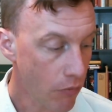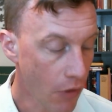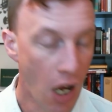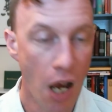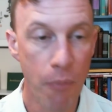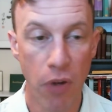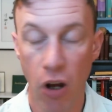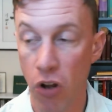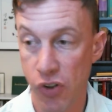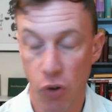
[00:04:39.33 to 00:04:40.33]
Um,
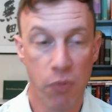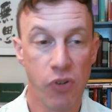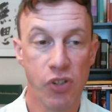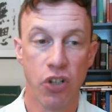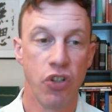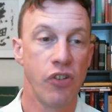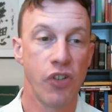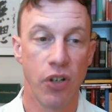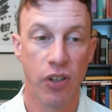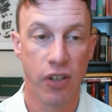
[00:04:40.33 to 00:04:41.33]
also, musicians
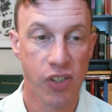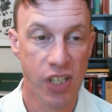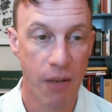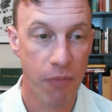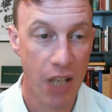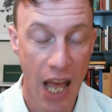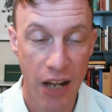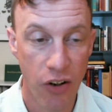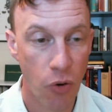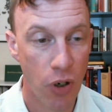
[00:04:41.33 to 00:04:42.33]
are in the same
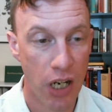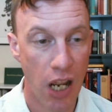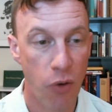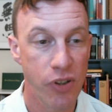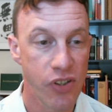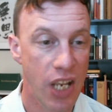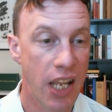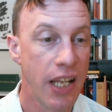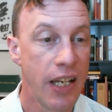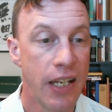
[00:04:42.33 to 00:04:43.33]
category, I would
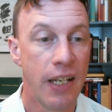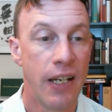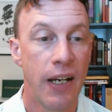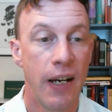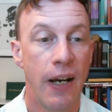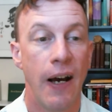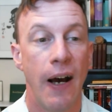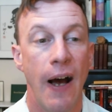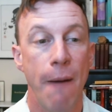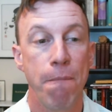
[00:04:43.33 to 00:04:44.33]
say.
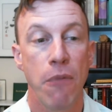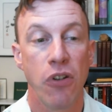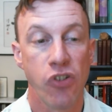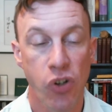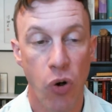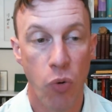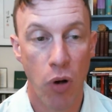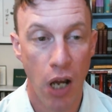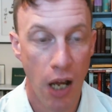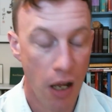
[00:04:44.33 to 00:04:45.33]
Um, so,
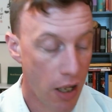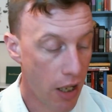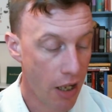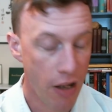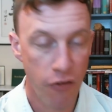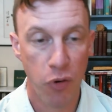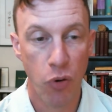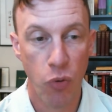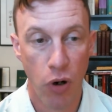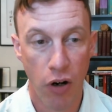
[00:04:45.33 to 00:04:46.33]
uh, if
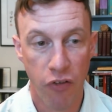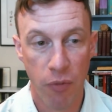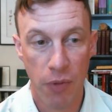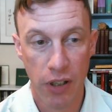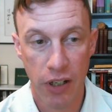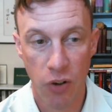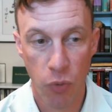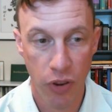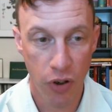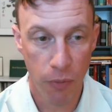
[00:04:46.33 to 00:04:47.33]
you are familiar
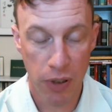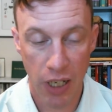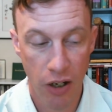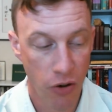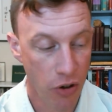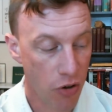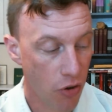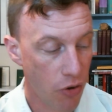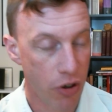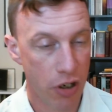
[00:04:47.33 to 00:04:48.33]
with your Plato, you know
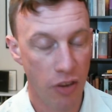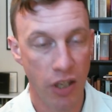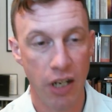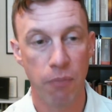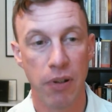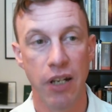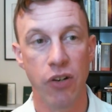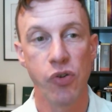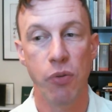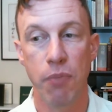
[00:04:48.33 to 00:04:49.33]
that in, that in
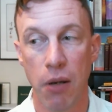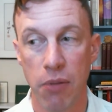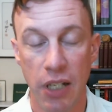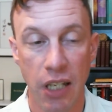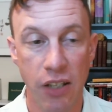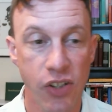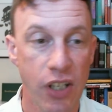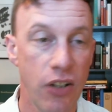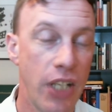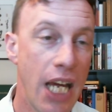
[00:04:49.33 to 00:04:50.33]
Plato's Republic, he
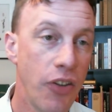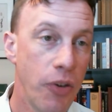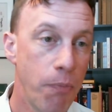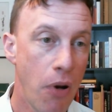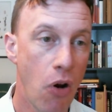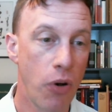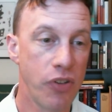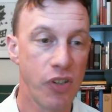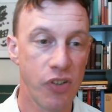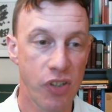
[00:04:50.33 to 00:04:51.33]
singled out the
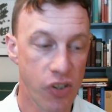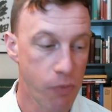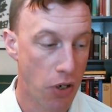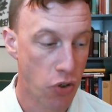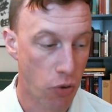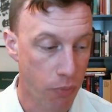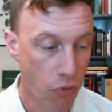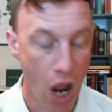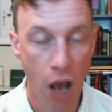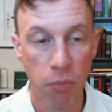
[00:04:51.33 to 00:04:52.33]
poets as the special
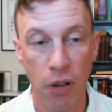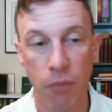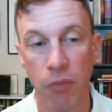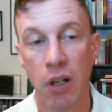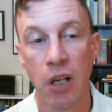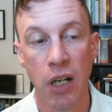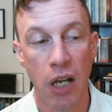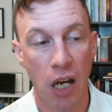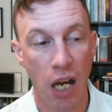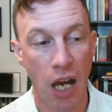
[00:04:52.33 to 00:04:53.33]
problem
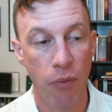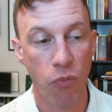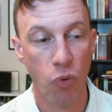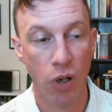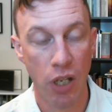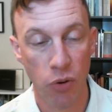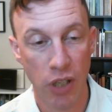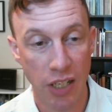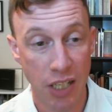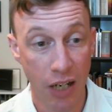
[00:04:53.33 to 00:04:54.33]
um, where he would
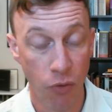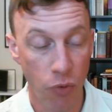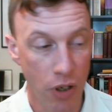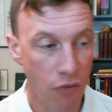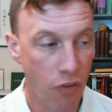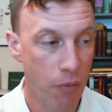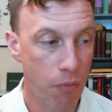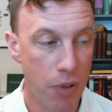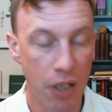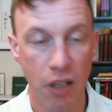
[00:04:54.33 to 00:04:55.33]
like to get rid of them
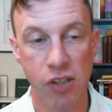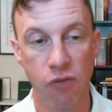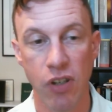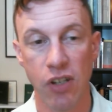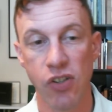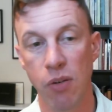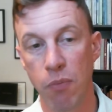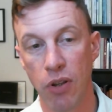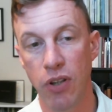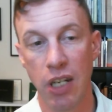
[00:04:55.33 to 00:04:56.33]
because of this
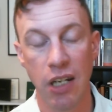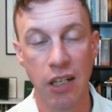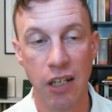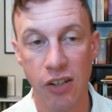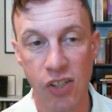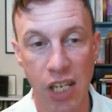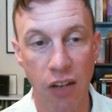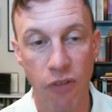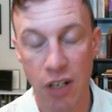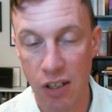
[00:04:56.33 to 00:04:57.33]
ability to
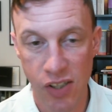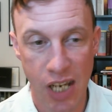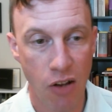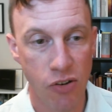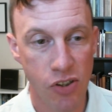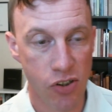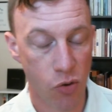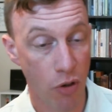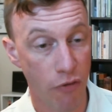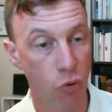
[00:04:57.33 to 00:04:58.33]
deceive. And it sounds
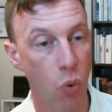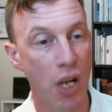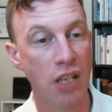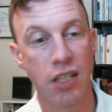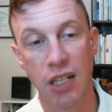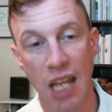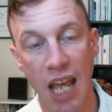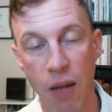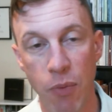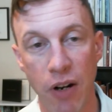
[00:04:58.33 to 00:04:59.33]
sort of quaint
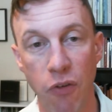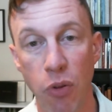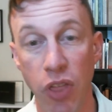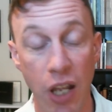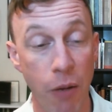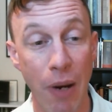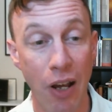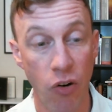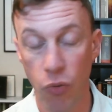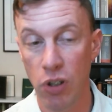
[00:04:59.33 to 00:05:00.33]
today, but if you think about
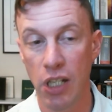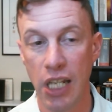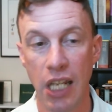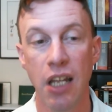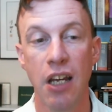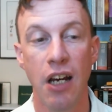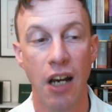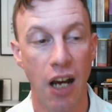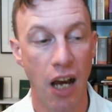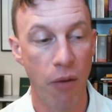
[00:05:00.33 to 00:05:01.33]
it, really
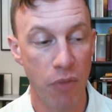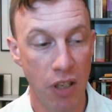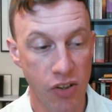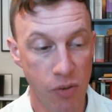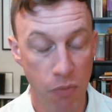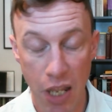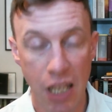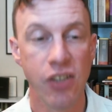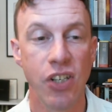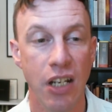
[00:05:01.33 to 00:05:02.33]
um, is
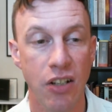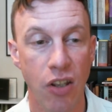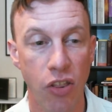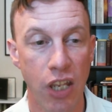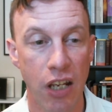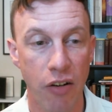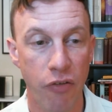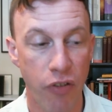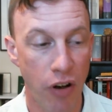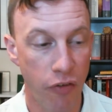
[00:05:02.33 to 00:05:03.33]
amazing to think
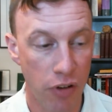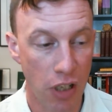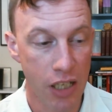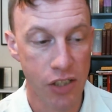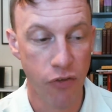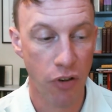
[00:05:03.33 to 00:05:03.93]
of a philosopher